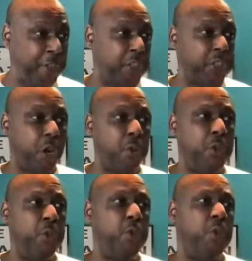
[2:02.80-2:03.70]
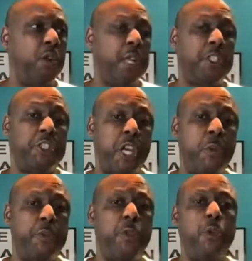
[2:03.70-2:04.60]
to show you and share
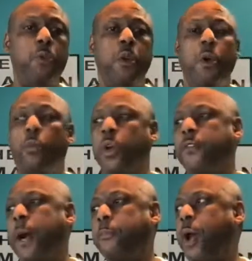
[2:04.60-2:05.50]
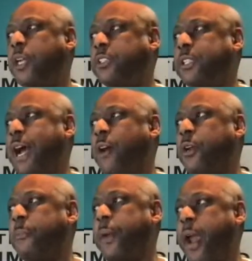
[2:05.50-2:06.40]
with you one of our products and how it
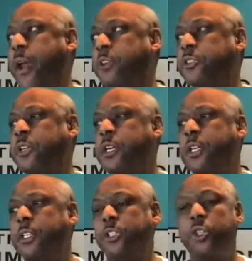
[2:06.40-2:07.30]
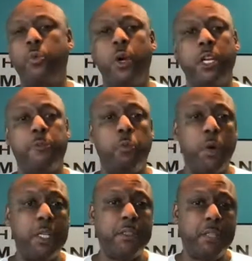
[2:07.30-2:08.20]
compares to one of
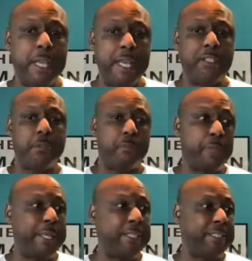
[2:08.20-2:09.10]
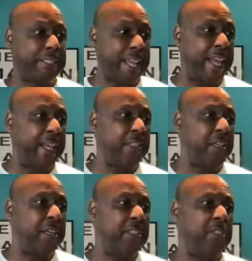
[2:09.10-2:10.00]
what is being said
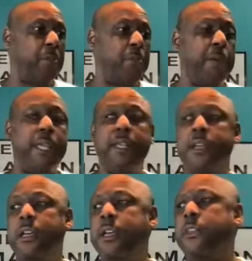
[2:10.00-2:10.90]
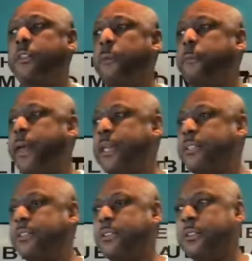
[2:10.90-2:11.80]
to be the
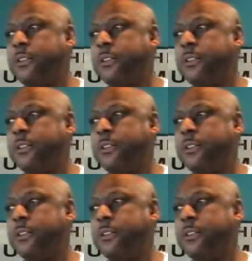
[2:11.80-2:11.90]
best